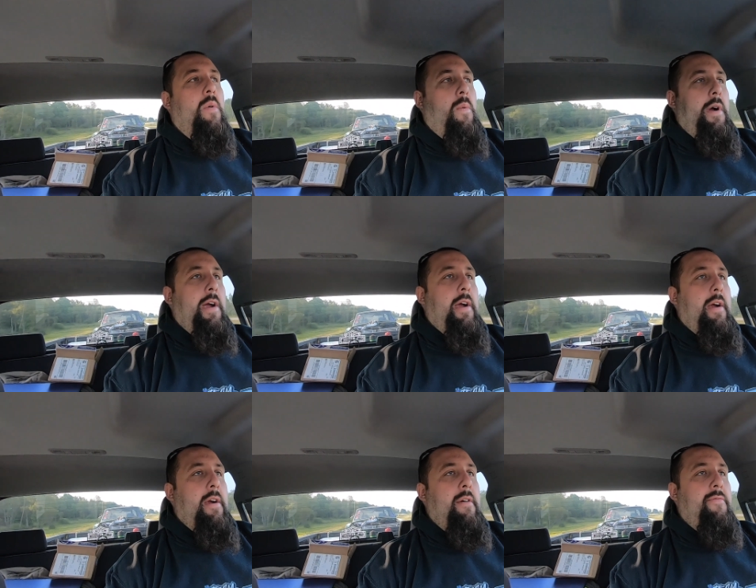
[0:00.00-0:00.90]

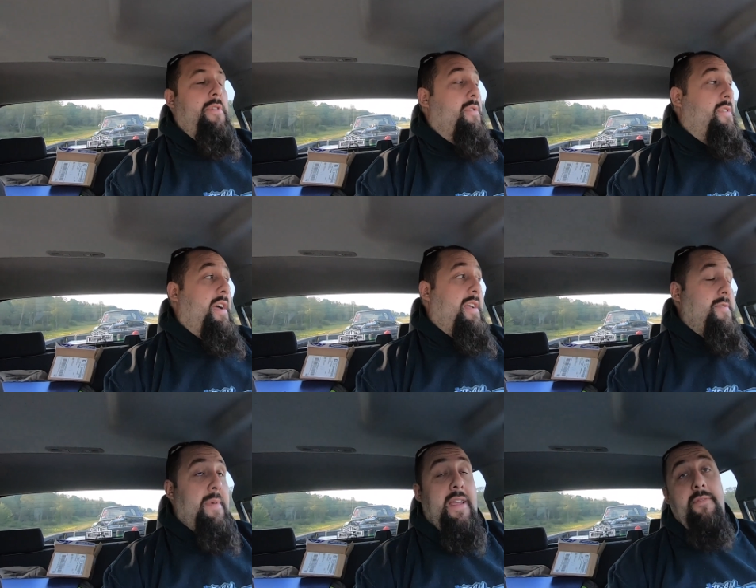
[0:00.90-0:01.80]
where fuel tech
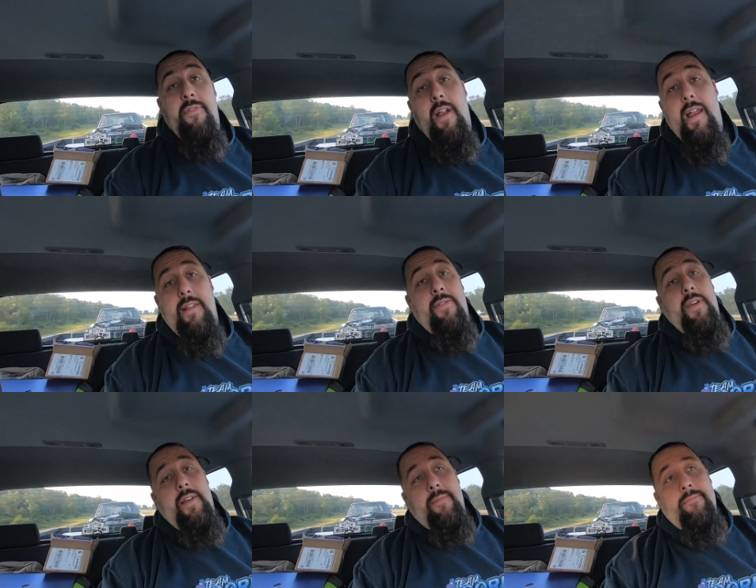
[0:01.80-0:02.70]
is made for anything.